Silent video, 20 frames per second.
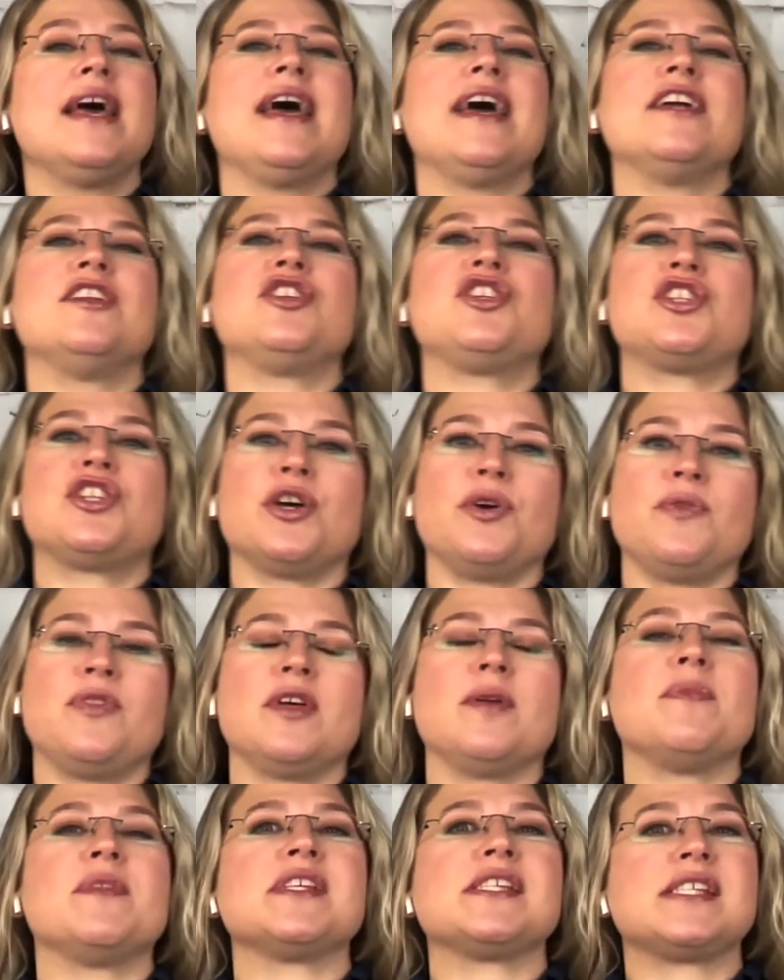and show
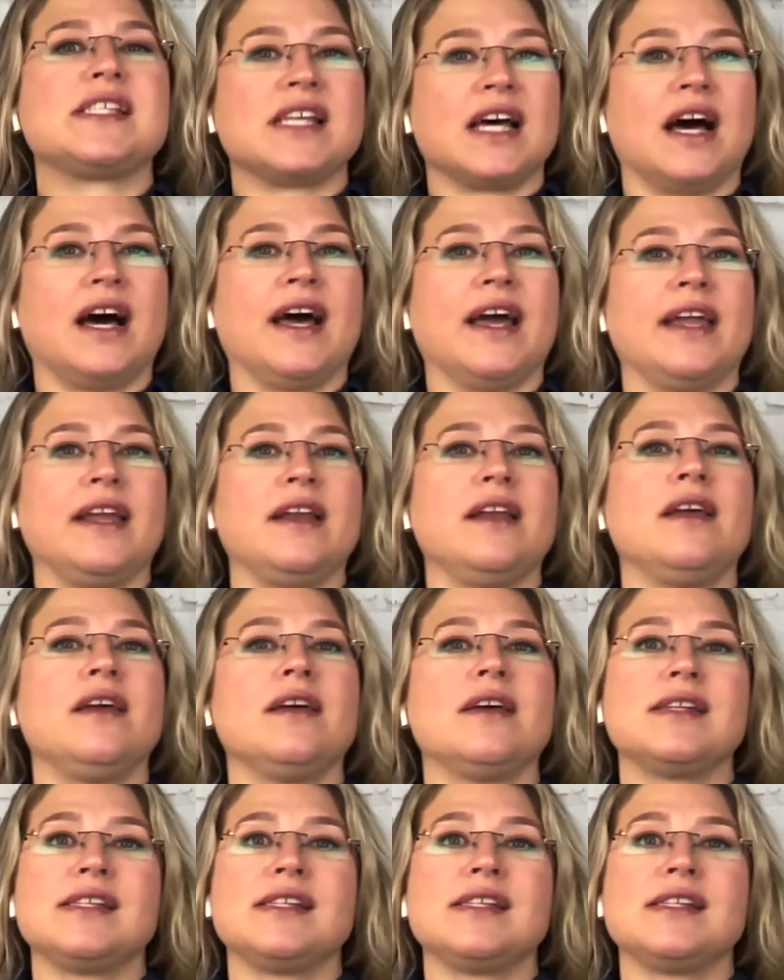them the sign,